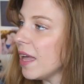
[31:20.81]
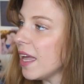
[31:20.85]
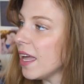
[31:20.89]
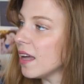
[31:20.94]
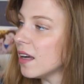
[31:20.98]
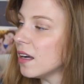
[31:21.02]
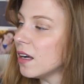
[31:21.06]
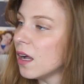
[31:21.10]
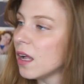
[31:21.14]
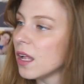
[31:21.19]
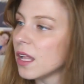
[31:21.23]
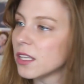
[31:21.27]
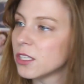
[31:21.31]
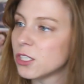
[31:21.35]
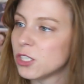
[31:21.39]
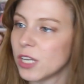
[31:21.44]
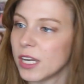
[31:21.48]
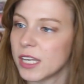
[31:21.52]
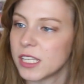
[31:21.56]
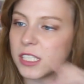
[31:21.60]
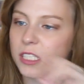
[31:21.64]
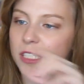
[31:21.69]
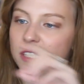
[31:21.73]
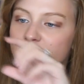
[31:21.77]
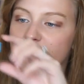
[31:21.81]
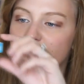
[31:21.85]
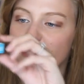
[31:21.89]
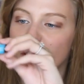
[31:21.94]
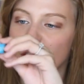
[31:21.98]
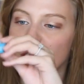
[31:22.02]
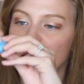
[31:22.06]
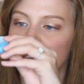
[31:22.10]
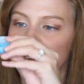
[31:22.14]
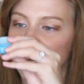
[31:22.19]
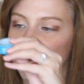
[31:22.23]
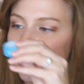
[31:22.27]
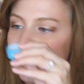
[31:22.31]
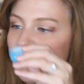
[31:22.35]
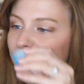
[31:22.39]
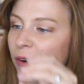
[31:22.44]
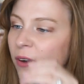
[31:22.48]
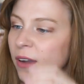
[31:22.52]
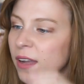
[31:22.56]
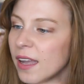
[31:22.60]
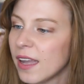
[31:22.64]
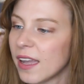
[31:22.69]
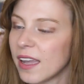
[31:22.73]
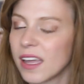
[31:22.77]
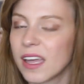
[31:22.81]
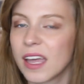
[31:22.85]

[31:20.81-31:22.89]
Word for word: mail just for you."